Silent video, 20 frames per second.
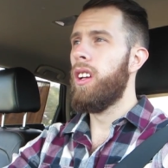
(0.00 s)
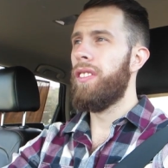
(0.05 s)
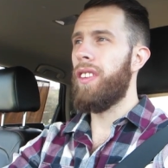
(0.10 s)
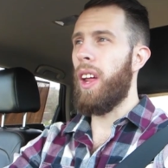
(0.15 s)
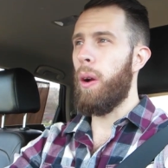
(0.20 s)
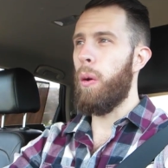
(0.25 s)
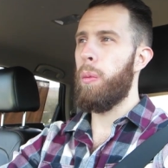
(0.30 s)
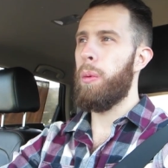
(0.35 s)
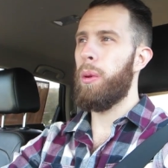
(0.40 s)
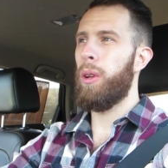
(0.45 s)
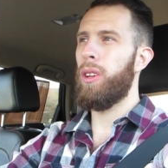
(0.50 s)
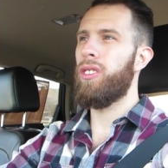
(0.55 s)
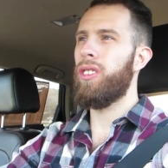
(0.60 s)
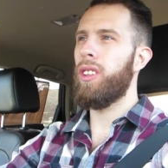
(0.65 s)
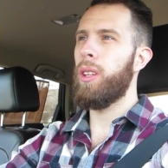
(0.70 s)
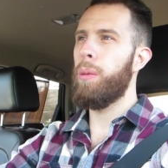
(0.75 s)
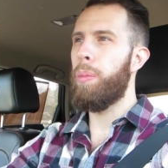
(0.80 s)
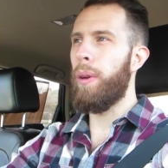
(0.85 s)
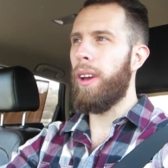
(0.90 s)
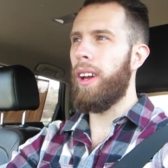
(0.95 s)
that I won't be able to
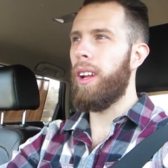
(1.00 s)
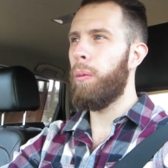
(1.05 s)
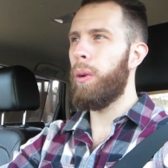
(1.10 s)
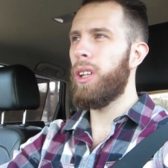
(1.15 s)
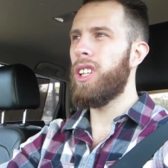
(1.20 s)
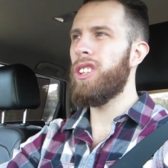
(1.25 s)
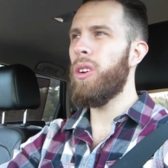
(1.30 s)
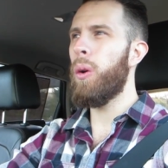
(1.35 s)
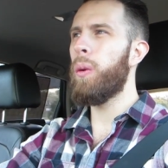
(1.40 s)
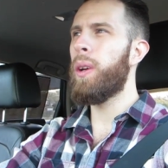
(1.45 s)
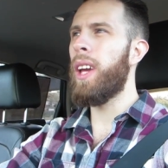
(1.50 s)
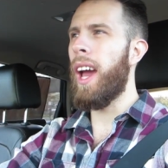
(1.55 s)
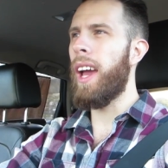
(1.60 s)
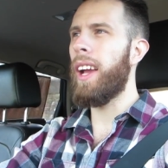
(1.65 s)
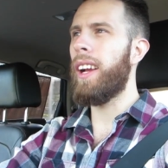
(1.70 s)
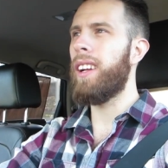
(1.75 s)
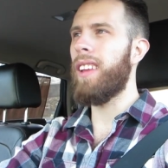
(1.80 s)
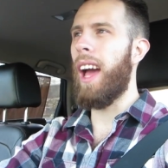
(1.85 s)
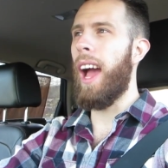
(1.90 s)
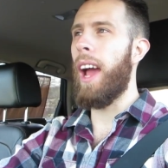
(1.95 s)
sleep in, which is okay
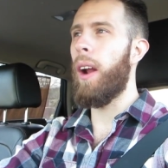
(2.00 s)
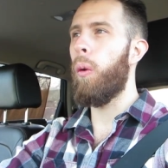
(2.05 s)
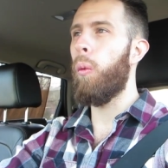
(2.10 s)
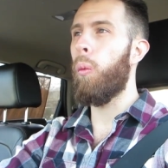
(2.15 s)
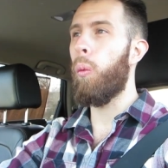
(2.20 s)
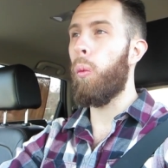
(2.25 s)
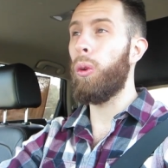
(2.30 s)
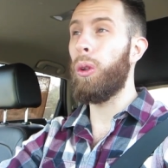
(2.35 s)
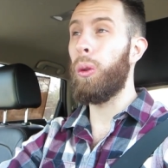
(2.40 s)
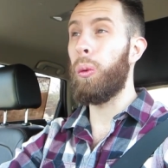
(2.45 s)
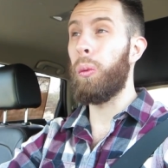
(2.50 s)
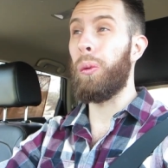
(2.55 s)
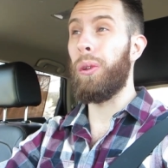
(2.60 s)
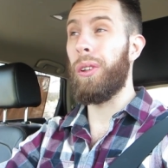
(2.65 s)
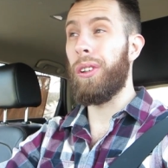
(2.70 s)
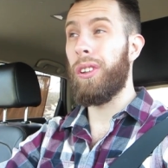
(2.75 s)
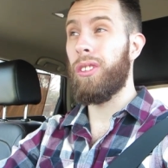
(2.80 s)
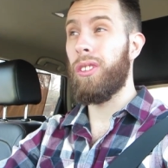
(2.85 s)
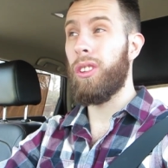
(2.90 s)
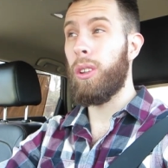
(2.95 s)
because I don't really
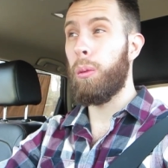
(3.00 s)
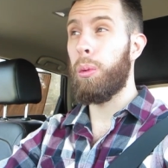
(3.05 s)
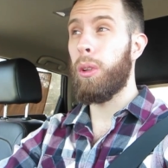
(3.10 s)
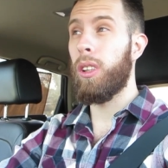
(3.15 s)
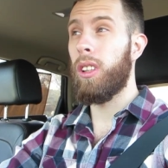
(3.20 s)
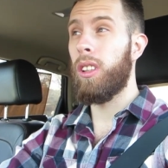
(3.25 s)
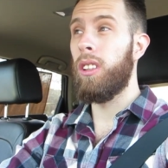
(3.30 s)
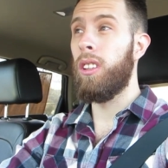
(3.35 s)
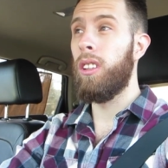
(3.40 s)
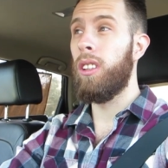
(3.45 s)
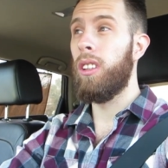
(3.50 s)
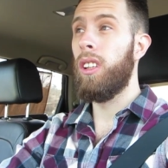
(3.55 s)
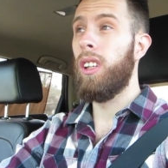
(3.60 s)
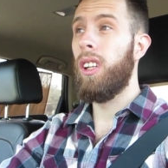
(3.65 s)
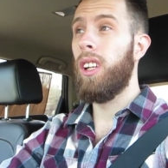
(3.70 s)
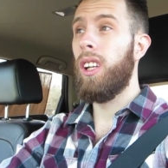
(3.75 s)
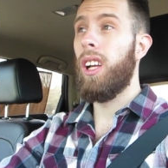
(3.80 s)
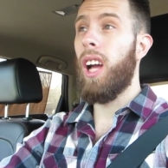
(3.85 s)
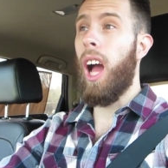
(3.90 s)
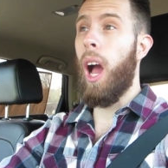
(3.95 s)
want to sleep
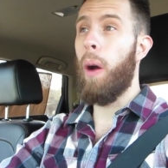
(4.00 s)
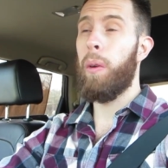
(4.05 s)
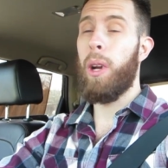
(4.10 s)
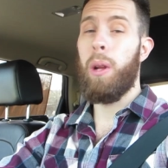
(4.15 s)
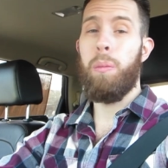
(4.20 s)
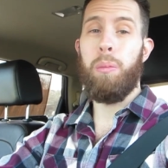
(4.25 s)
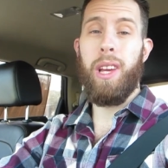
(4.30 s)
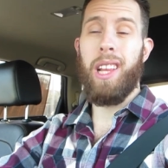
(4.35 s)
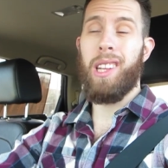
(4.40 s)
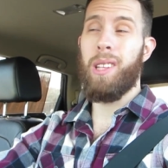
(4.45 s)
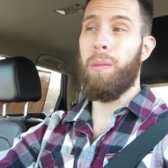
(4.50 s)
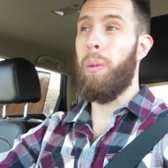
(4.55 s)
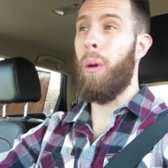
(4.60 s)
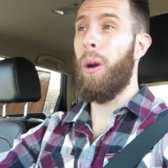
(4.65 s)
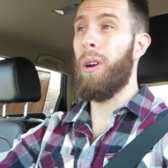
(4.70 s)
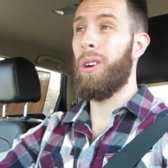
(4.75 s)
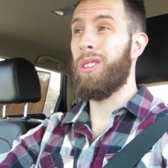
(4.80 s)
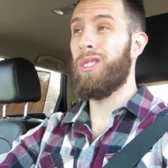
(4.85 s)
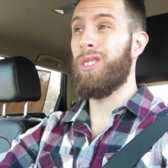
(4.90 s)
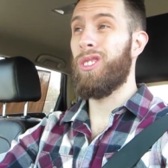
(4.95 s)
in. I want to be at the
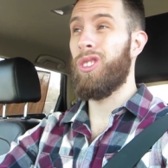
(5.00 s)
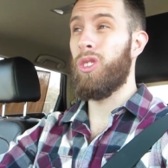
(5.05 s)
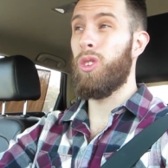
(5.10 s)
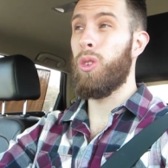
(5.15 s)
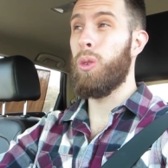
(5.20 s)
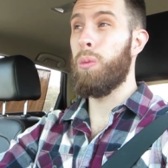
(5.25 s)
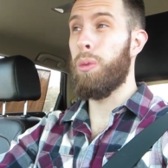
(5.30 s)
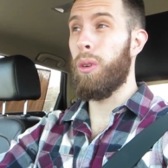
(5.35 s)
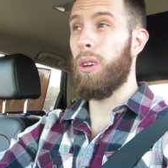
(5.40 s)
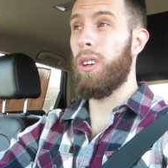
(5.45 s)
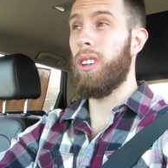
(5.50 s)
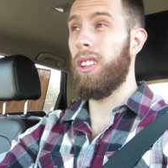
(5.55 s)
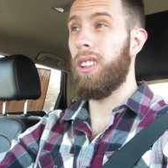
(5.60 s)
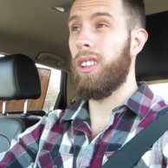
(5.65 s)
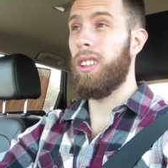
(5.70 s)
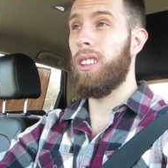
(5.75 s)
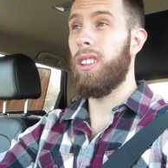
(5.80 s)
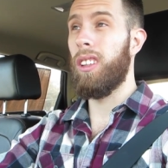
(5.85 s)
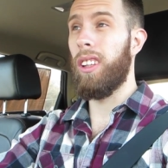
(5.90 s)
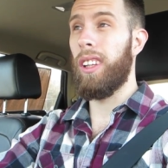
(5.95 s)
parks super
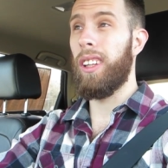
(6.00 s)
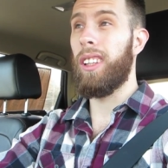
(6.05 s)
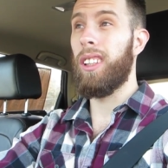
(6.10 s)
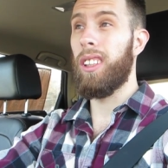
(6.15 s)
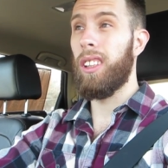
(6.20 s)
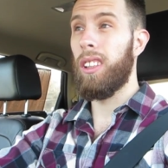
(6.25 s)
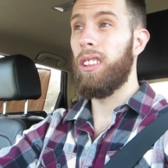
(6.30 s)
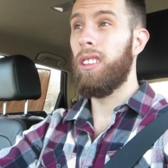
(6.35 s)
early, like